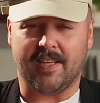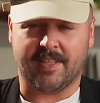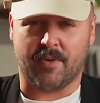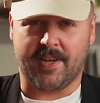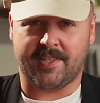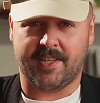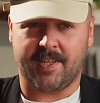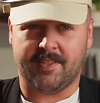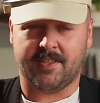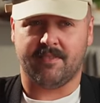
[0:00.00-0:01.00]
Is it
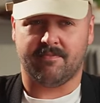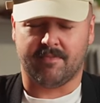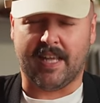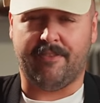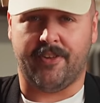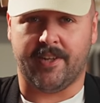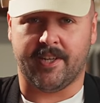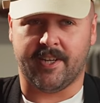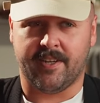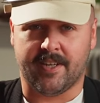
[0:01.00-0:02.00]
racist?
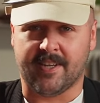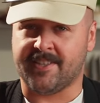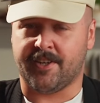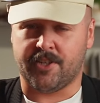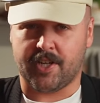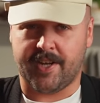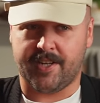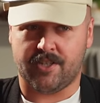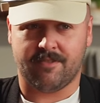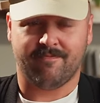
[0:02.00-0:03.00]
Definitely. Is it gonna
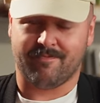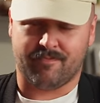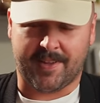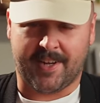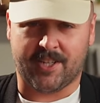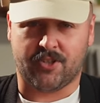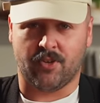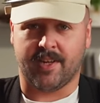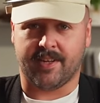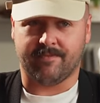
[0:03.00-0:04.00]
change? I think it's too
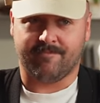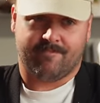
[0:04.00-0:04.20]
late.